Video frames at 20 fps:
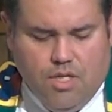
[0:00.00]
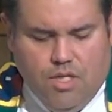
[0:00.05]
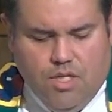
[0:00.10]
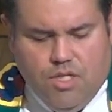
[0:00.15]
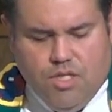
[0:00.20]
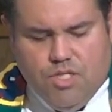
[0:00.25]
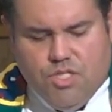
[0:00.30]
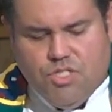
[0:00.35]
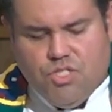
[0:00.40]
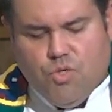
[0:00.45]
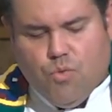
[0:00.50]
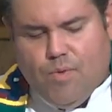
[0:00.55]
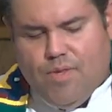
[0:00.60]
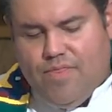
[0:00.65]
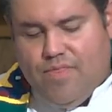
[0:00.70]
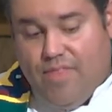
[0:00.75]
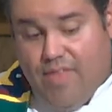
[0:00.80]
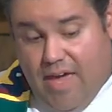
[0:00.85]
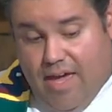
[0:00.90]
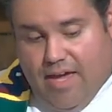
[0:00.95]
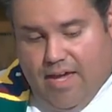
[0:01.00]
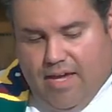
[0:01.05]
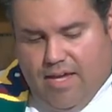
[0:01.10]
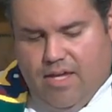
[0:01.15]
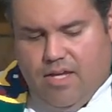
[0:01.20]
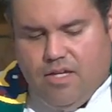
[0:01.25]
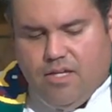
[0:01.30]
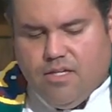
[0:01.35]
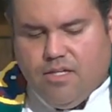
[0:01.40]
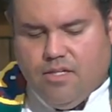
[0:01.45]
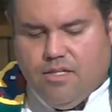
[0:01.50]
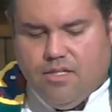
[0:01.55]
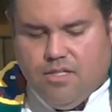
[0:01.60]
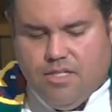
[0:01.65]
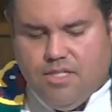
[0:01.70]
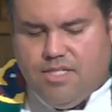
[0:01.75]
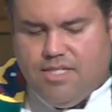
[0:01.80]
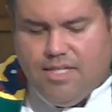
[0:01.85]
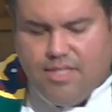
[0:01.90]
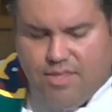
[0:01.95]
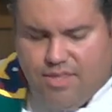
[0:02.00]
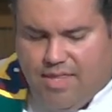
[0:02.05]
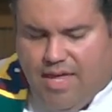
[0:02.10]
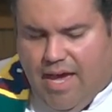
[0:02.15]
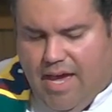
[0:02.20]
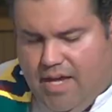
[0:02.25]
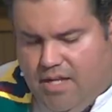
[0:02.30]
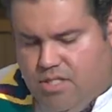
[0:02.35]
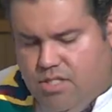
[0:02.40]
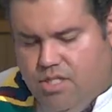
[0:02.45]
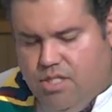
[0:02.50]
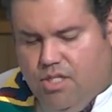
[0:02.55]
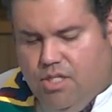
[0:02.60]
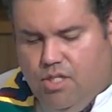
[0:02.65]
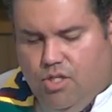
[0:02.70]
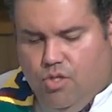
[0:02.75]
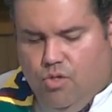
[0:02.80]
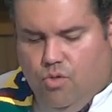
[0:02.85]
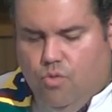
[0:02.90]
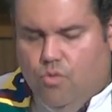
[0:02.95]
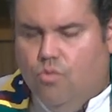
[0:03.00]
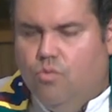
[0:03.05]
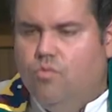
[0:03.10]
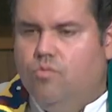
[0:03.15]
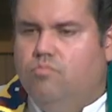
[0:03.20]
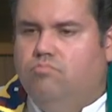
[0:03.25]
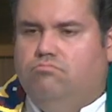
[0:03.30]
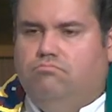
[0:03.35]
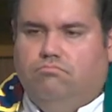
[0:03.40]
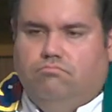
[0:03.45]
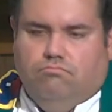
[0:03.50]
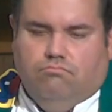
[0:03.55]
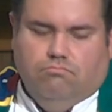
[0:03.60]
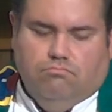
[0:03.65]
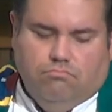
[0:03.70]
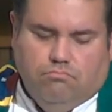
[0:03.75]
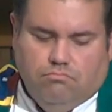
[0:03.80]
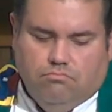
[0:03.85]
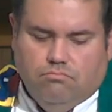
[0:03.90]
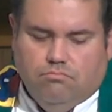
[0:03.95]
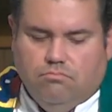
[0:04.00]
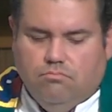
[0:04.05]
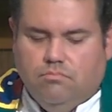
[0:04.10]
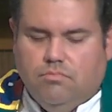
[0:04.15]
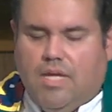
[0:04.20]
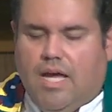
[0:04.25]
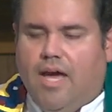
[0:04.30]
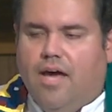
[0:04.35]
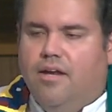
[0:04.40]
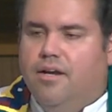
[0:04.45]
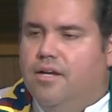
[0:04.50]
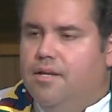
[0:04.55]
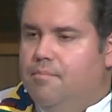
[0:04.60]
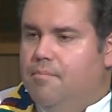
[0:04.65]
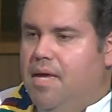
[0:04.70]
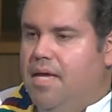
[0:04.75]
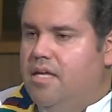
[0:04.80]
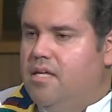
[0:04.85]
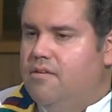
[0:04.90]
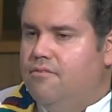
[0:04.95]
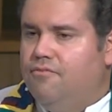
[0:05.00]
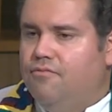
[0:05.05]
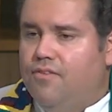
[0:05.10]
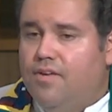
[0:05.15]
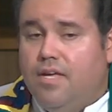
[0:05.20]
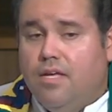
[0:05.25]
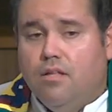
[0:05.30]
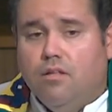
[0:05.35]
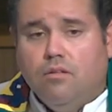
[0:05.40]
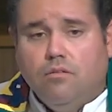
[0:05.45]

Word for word: So, when they did that to you, how did it make you feel?